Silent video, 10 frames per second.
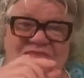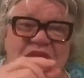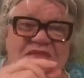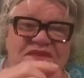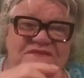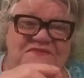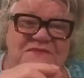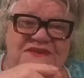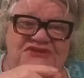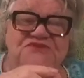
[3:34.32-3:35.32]
all the
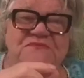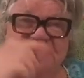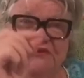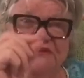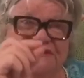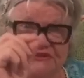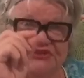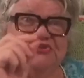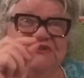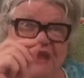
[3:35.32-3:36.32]
information pertinent
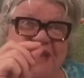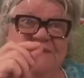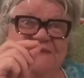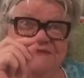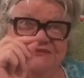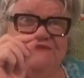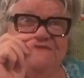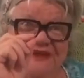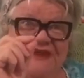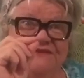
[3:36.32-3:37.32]
to your diamond that you
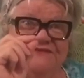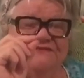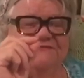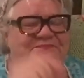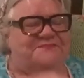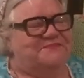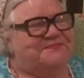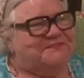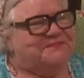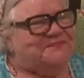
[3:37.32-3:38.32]
found.
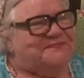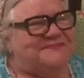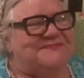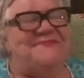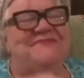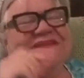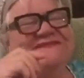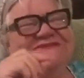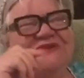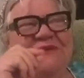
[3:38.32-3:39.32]

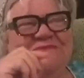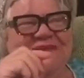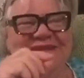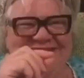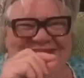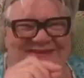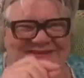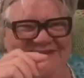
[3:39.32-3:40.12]
So I'm in there